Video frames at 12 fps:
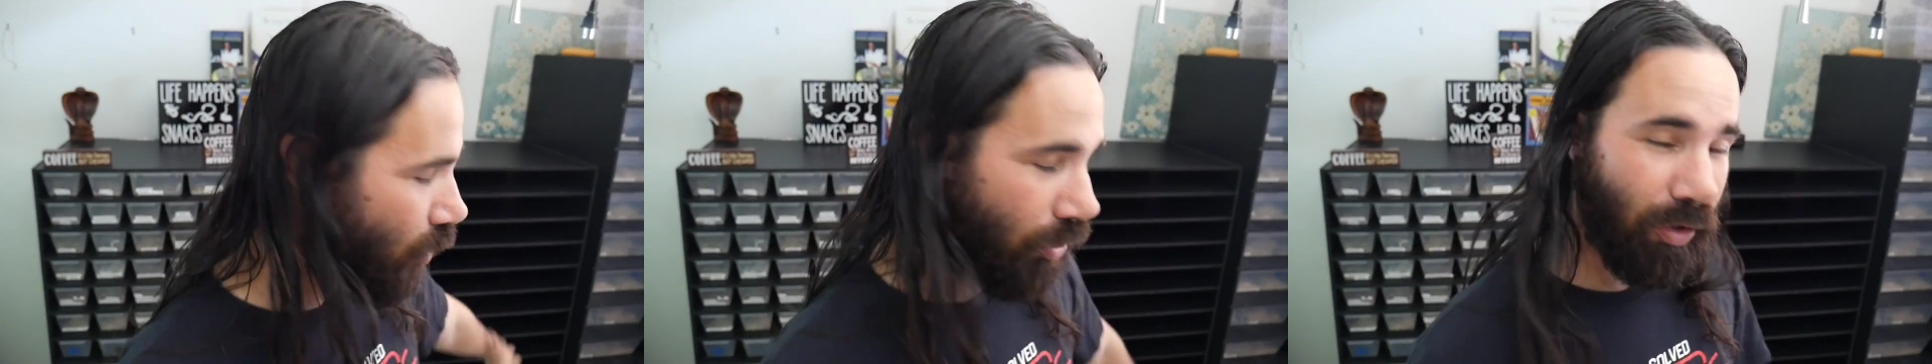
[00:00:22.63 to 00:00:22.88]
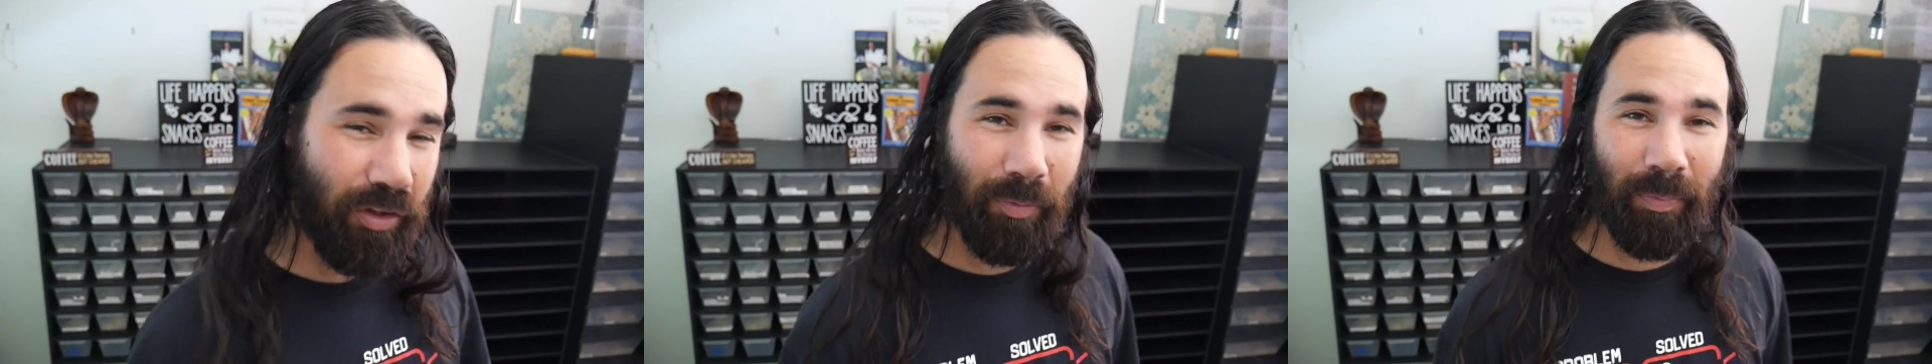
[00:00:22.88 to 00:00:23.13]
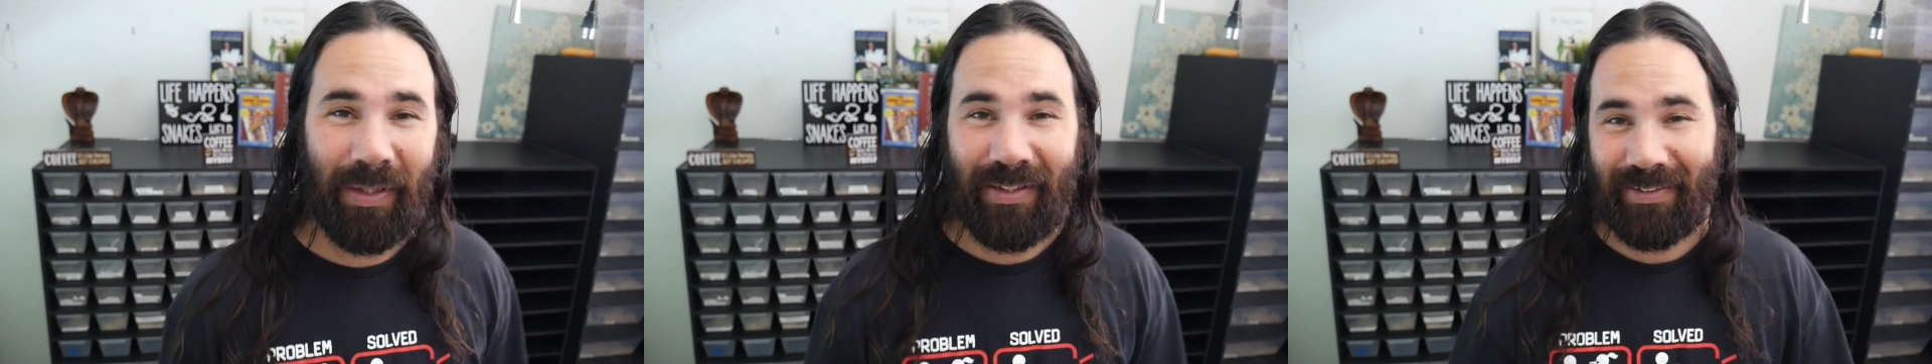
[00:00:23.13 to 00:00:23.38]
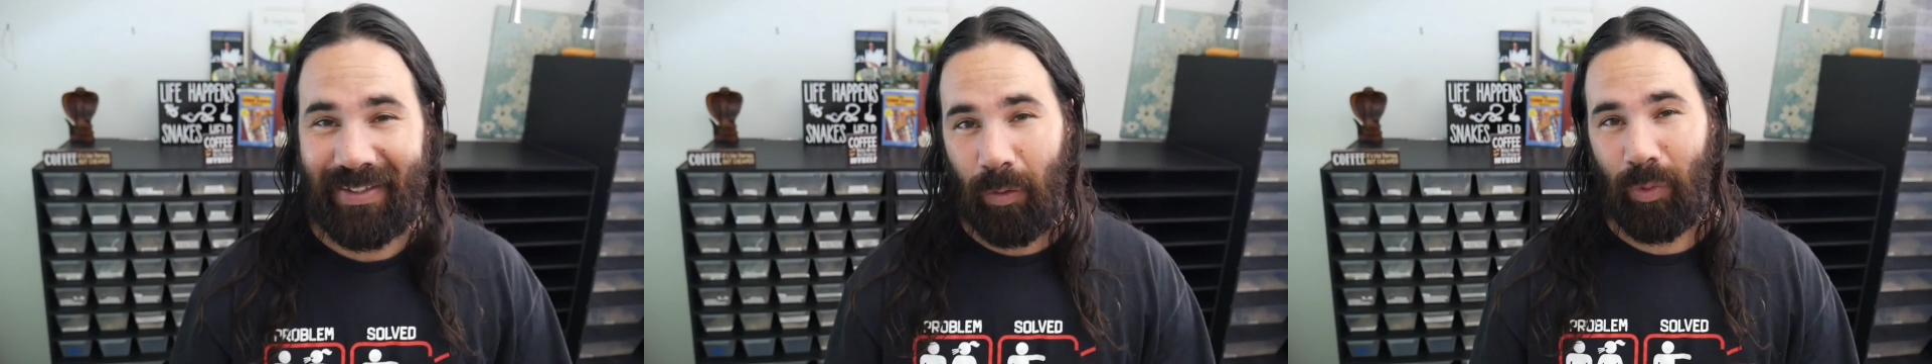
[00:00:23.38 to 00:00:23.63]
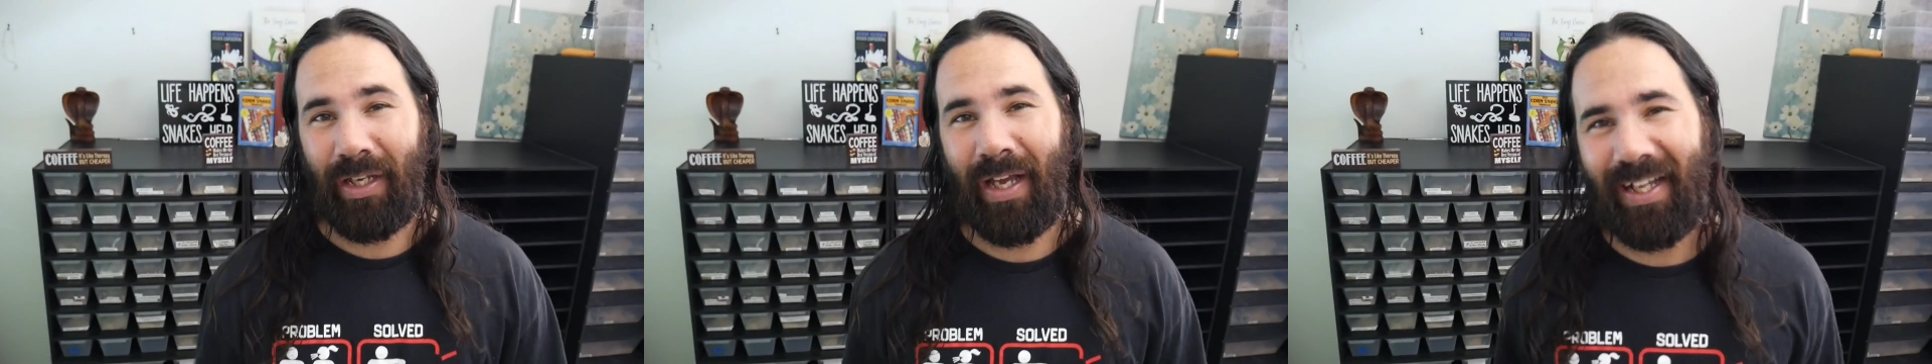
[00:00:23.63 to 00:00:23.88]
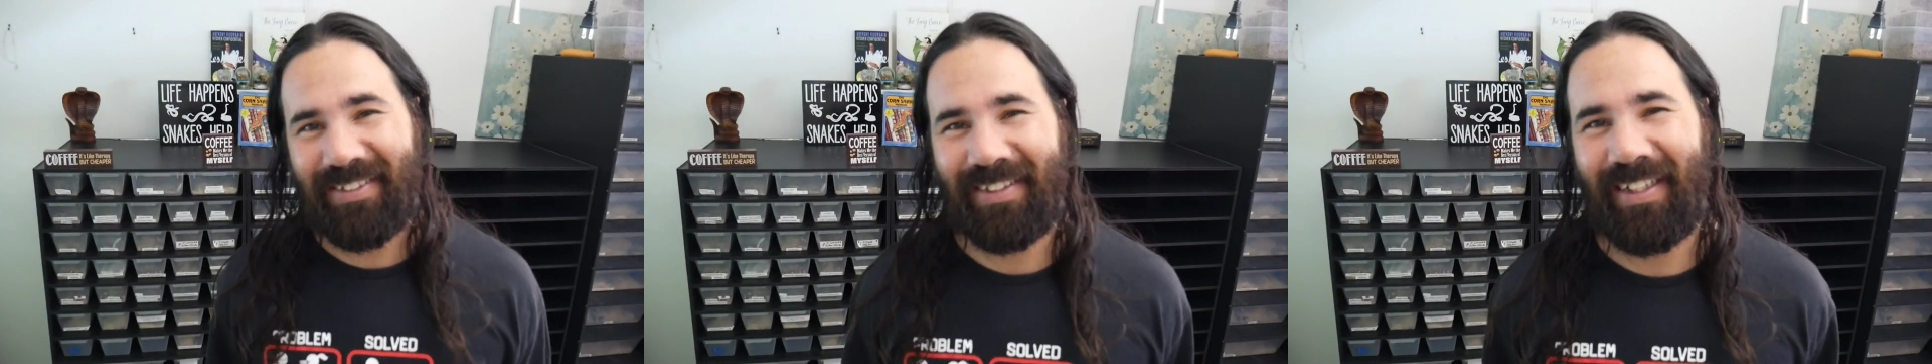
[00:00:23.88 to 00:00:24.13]
with all the bins that we
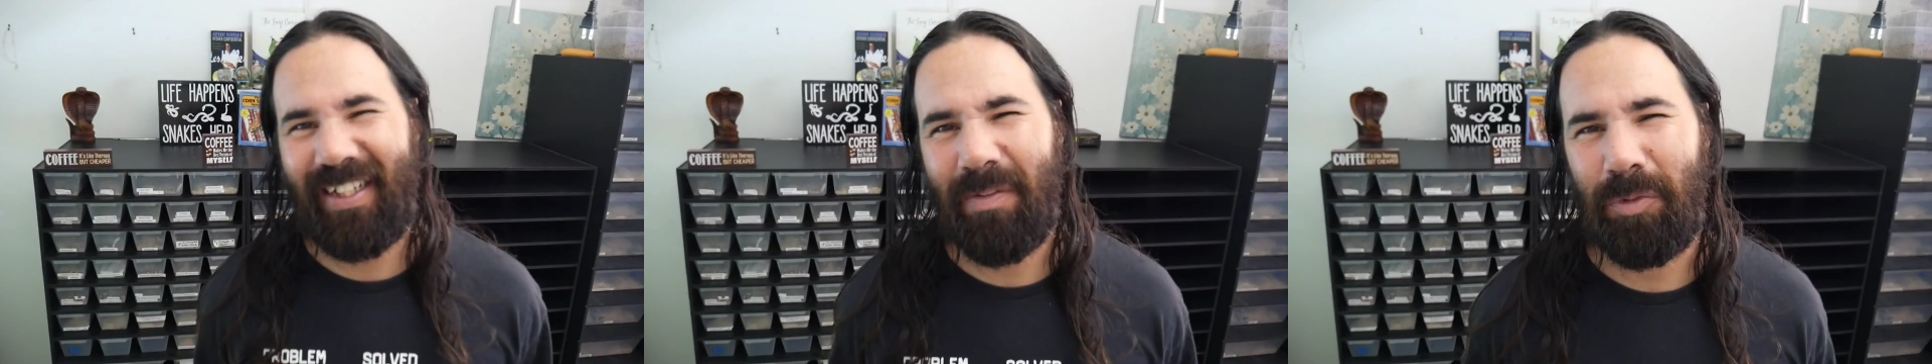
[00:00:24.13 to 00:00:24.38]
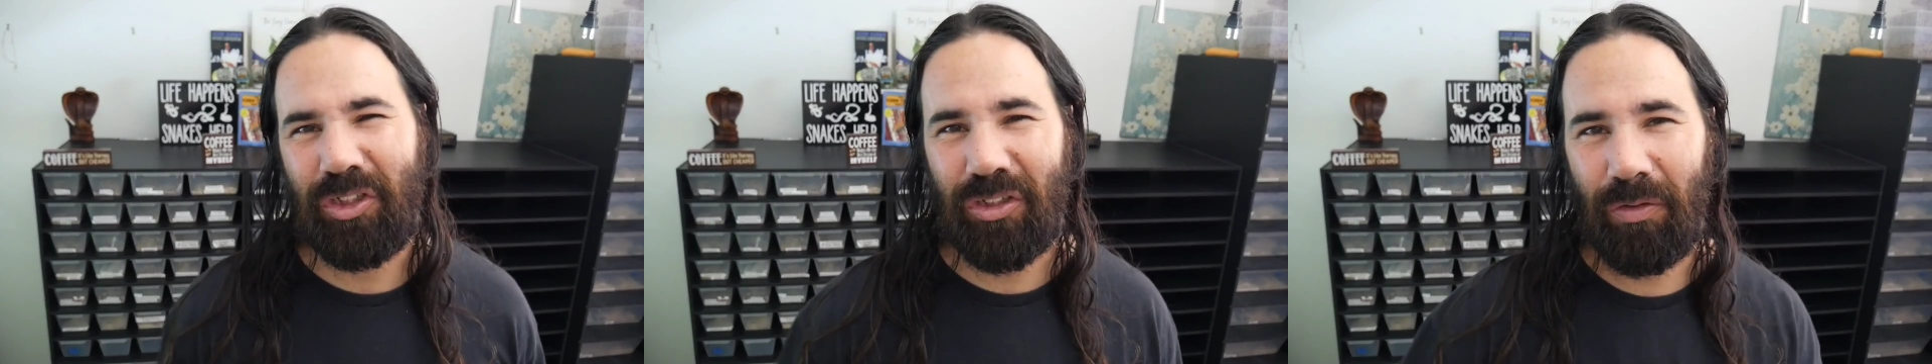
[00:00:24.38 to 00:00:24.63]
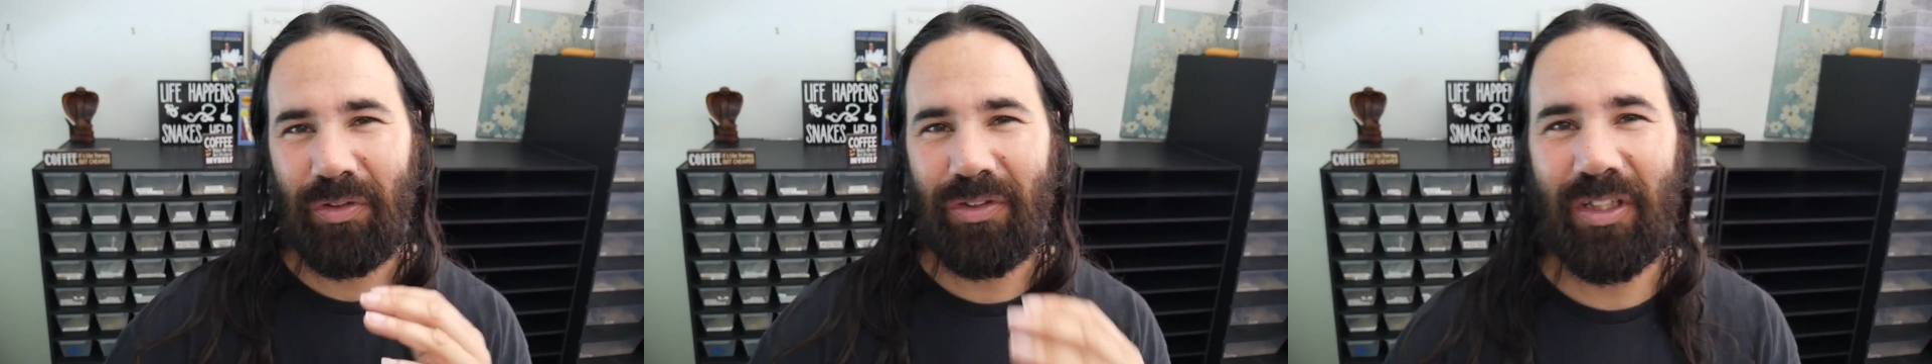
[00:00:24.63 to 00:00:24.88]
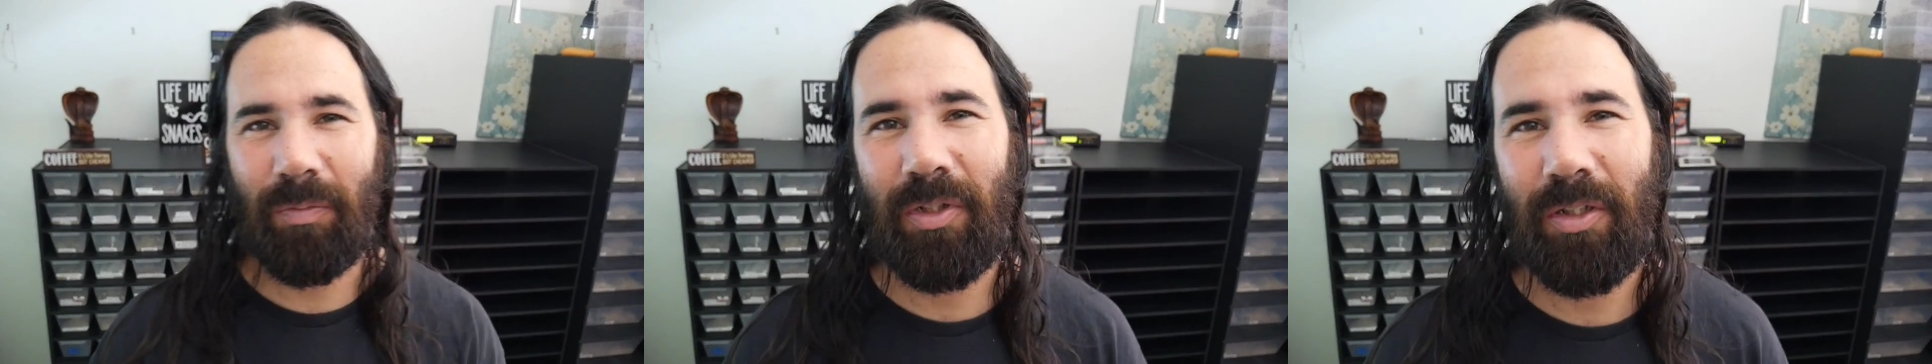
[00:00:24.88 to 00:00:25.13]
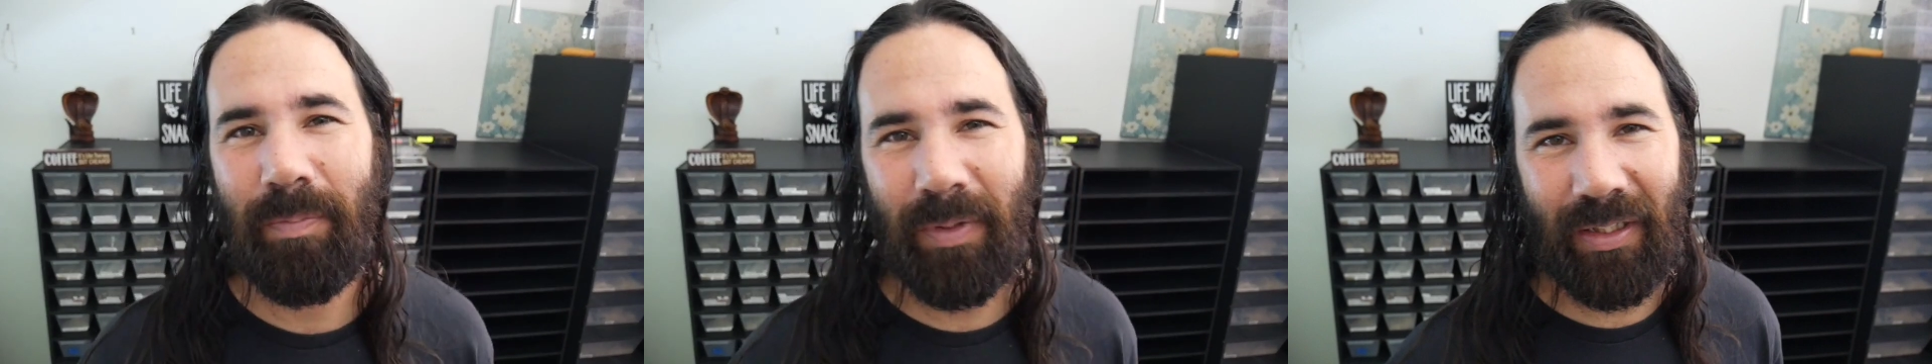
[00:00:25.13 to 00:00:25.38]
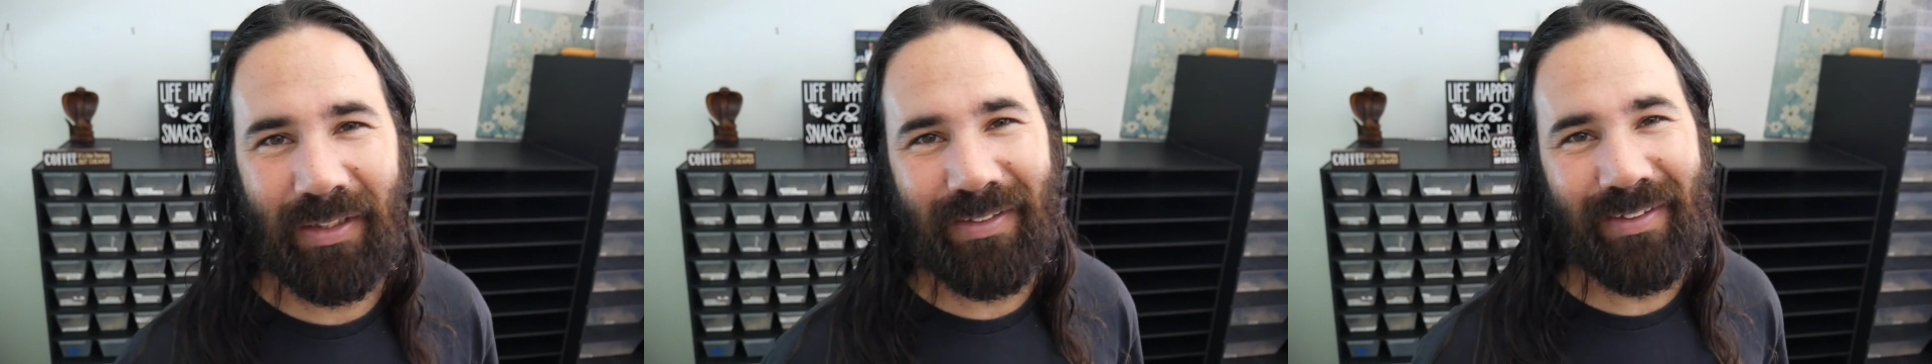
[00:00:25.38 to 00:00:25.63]
got today. I'm gonna show you some of the
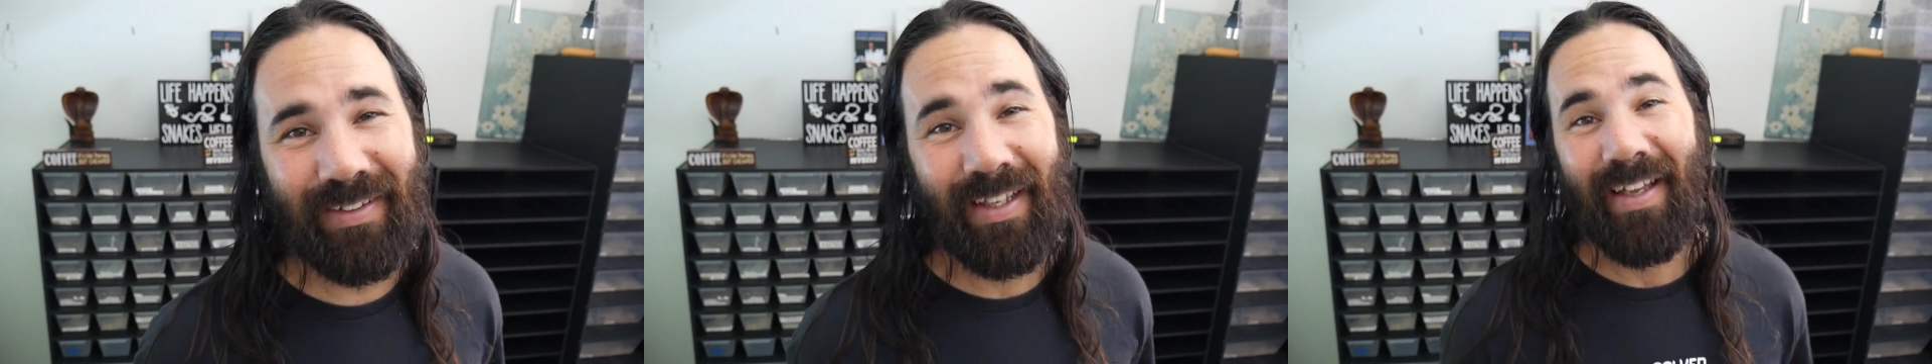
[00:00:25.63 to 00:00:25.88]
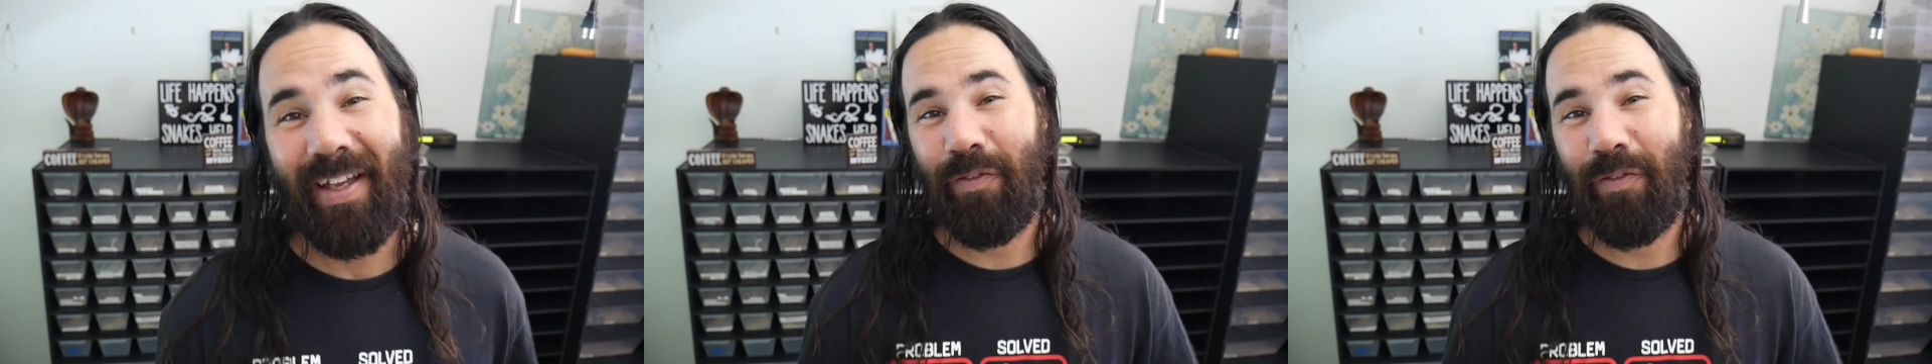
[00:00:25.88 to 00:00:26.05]
bins.